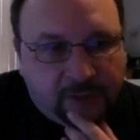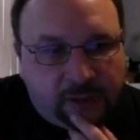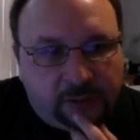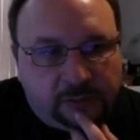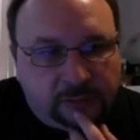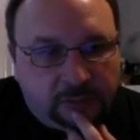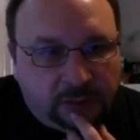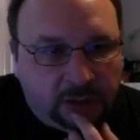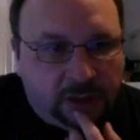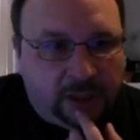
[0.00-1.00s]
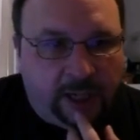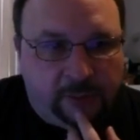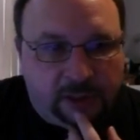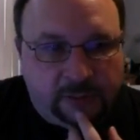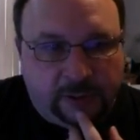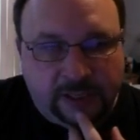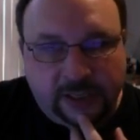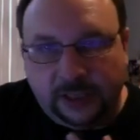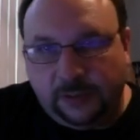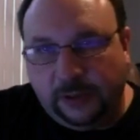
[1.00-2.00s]
So I++,
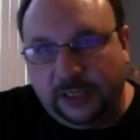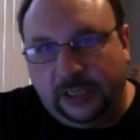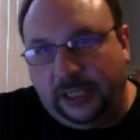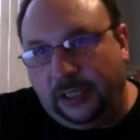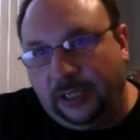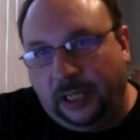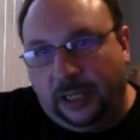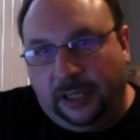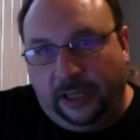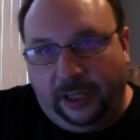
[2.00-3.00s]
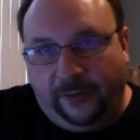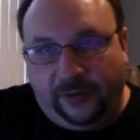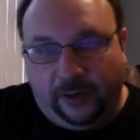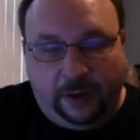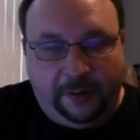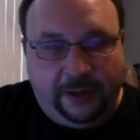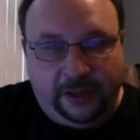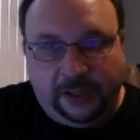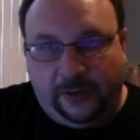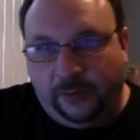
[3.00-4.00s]
this is pretty standard. If you're already a
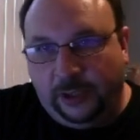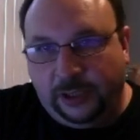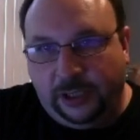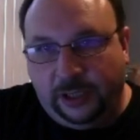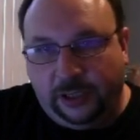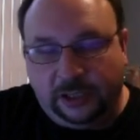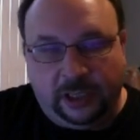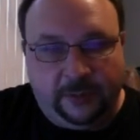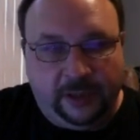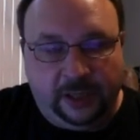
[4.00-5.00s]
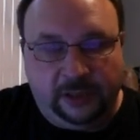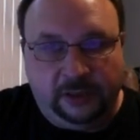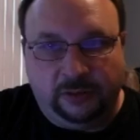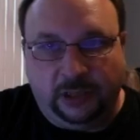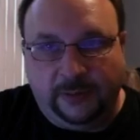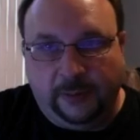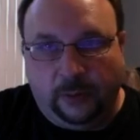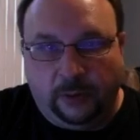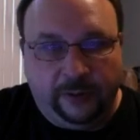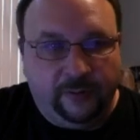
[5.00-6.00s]
software engineer, this is going to be extremely
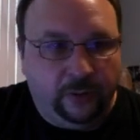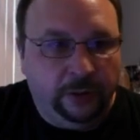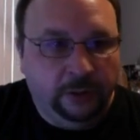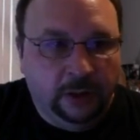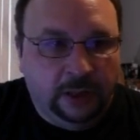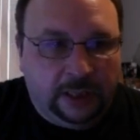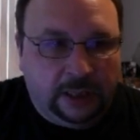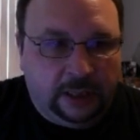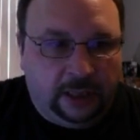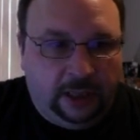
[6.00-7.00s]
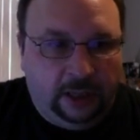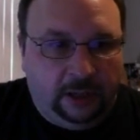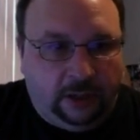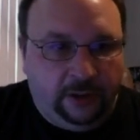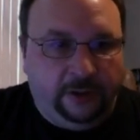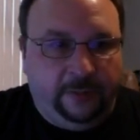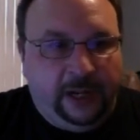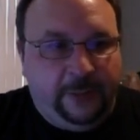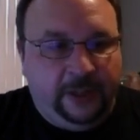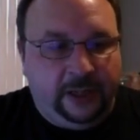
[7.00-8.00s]
boring for you, although it
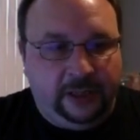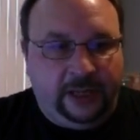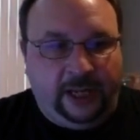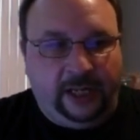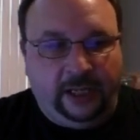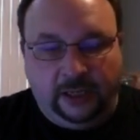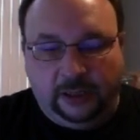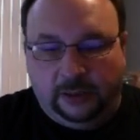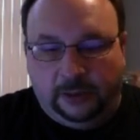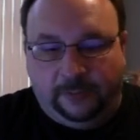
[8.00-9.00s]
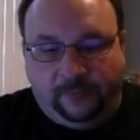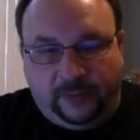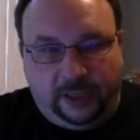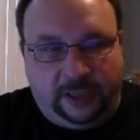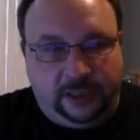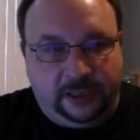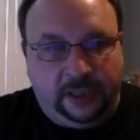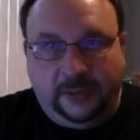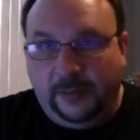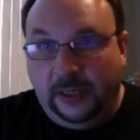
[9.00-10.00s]
might be entertaining to
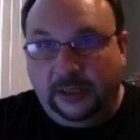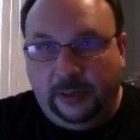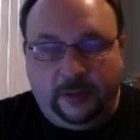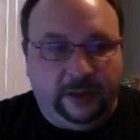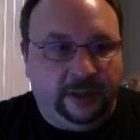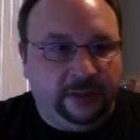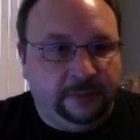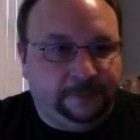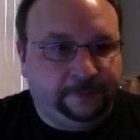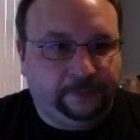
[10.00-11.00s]
see me mess up on this.